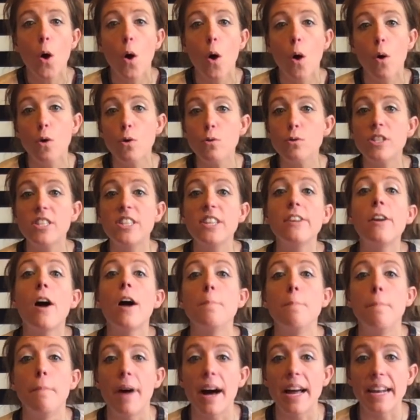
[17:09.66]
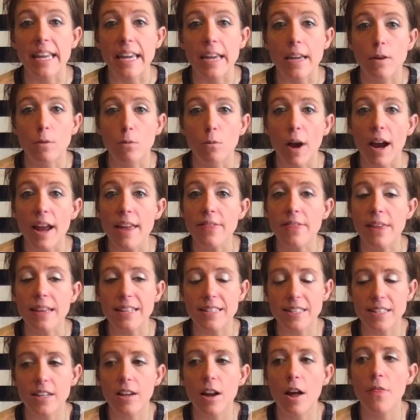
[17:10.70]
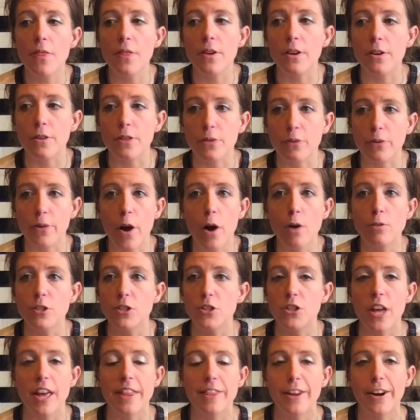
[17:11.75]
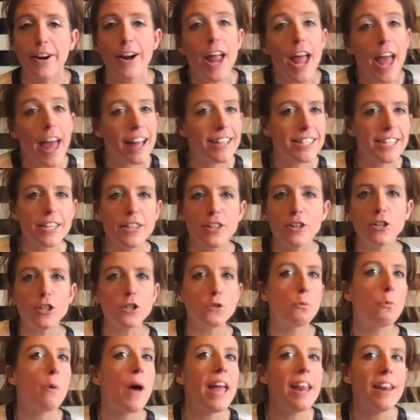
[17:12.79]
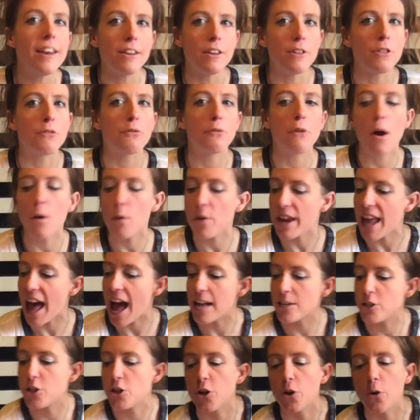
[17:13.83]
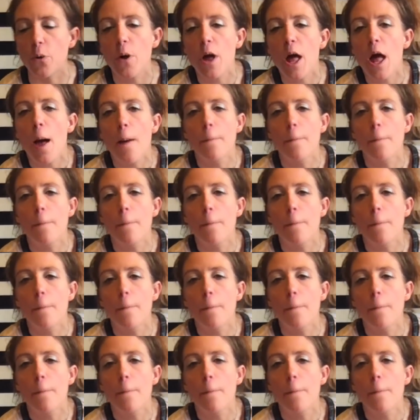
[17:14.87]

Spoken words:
who sit on money, right? They sit on their thrones and it's like they're just waiting to throw it at you,